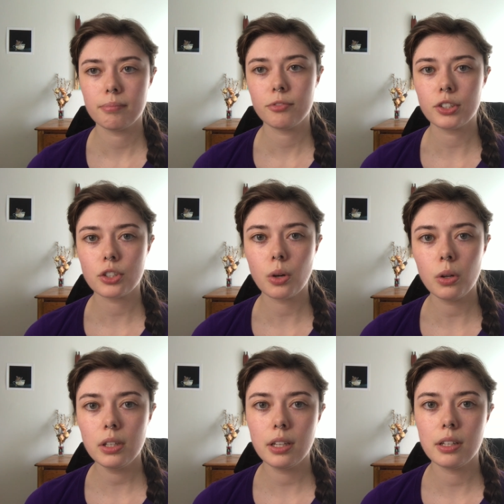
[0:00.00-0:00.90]
first
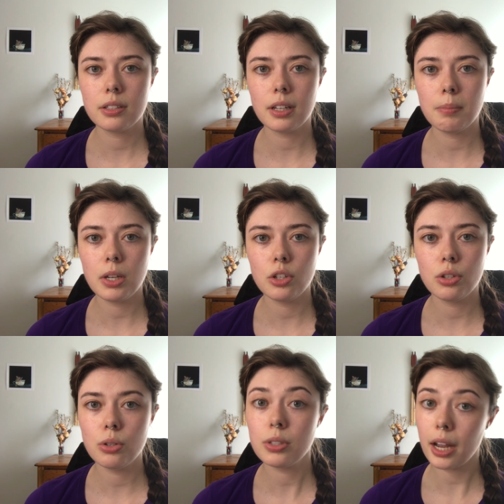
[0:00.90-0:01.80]
goal is going to be
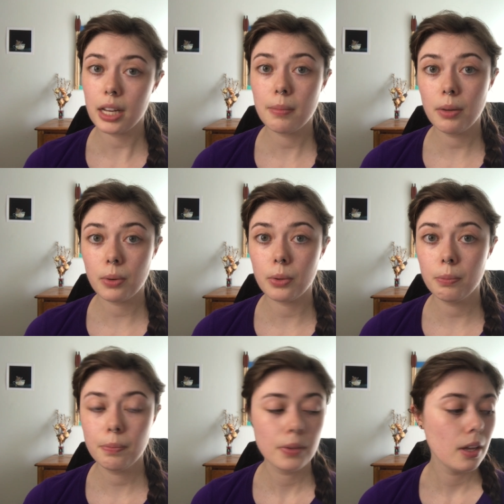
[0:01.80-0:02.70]
to tidy my
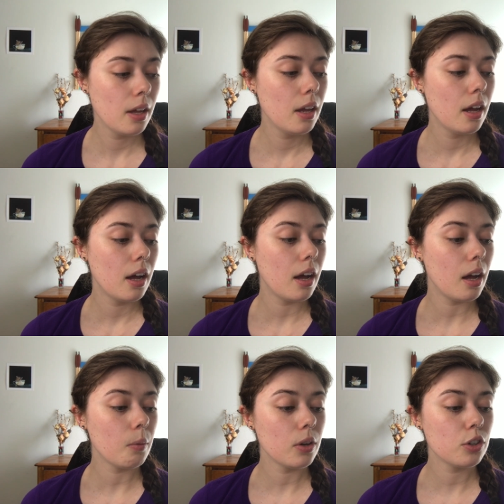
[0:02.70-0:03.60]
room.
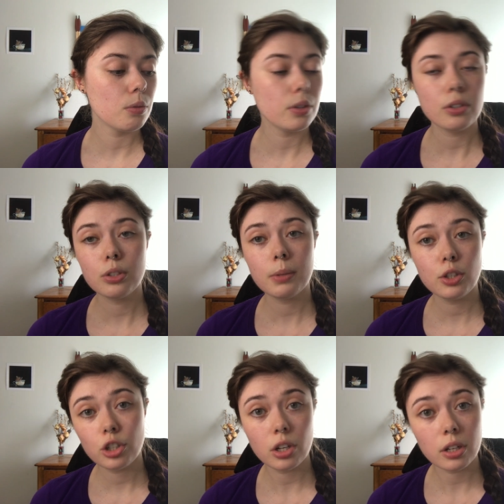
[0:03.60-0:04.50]
I want to reduce my
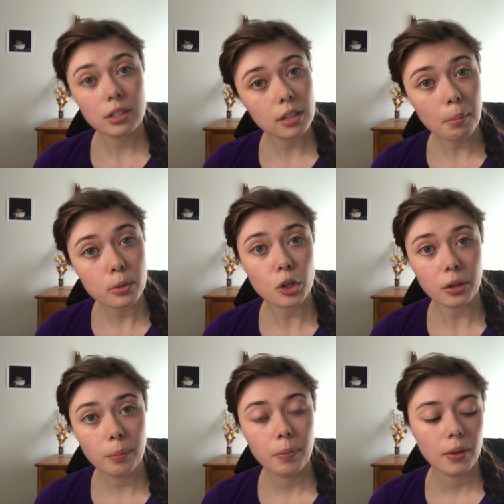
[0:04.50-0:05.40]
sugar
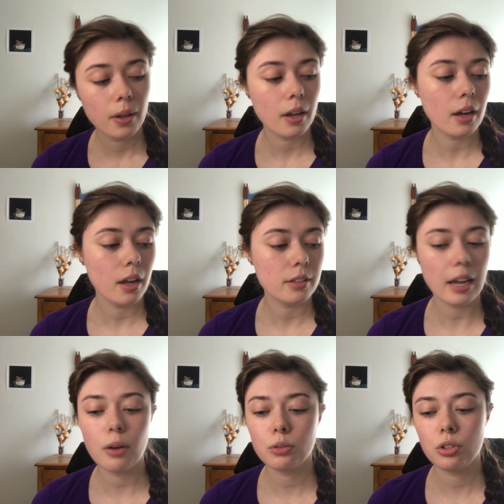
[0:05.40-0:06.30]
consumption
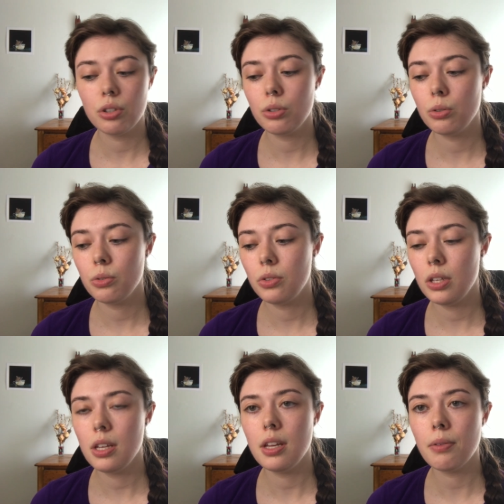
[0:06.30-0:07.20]
down to
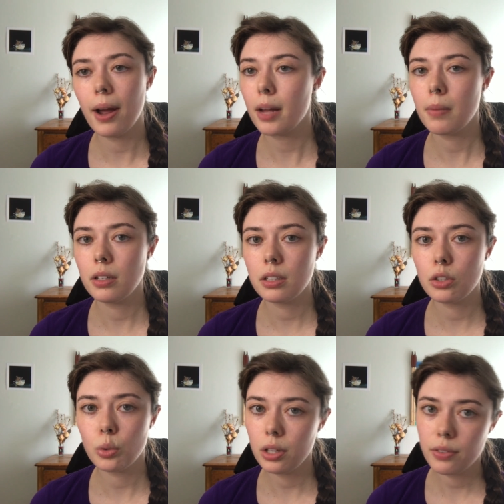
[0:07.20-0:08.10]
the
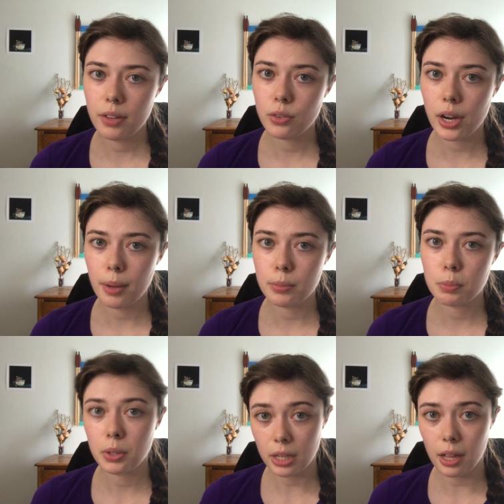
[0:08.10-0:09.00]
recommended 25 grams
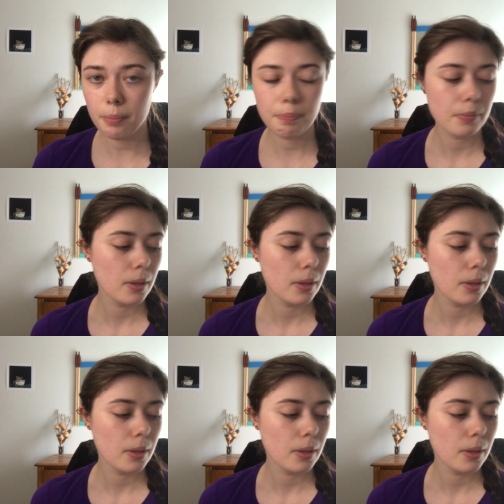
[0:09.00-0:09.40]
per day